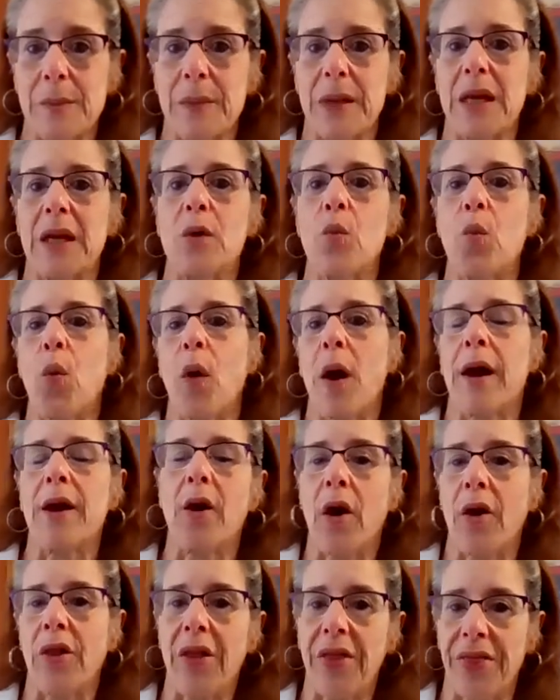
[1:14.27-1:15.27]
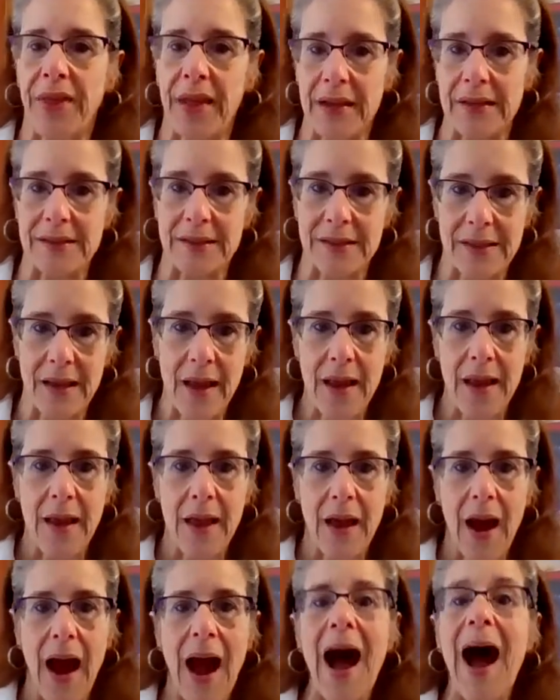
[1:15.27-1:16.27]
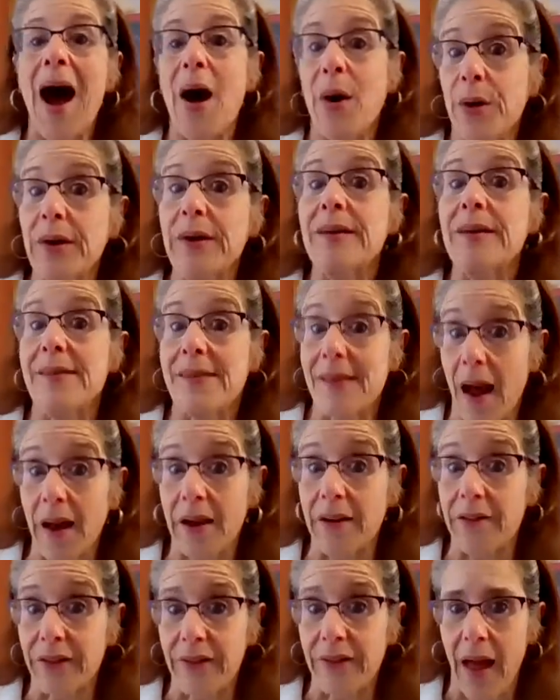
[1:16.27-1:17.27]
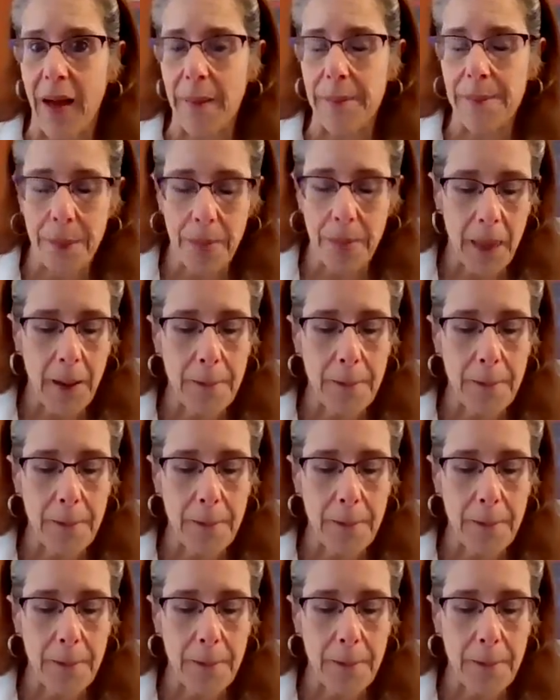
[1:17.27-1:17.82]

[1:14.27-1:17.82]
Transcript: to me what all the things, how to design for that.